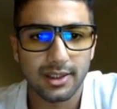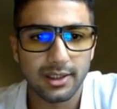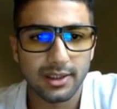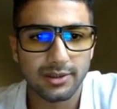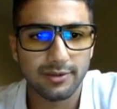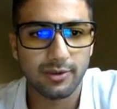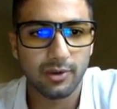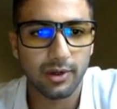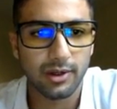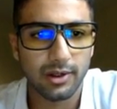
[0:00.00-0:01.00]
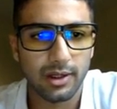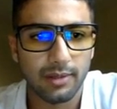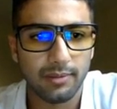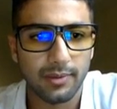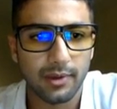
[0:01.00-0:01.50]
is for
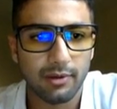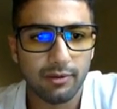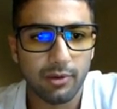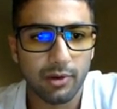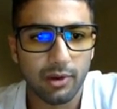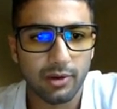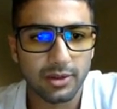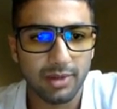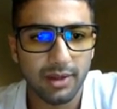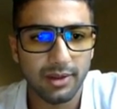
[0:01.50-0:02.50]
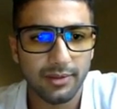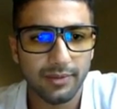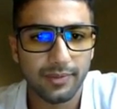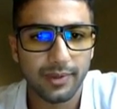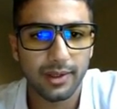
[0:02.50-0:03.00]
$4 a month,
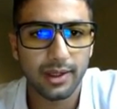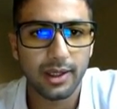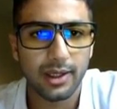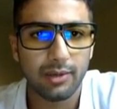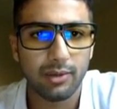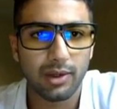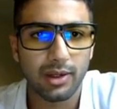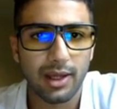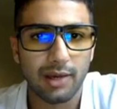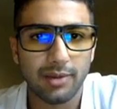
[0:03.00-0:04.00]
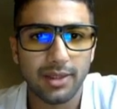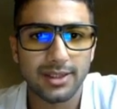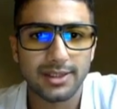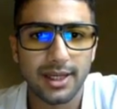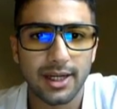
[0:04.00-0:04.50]
it will allow me to set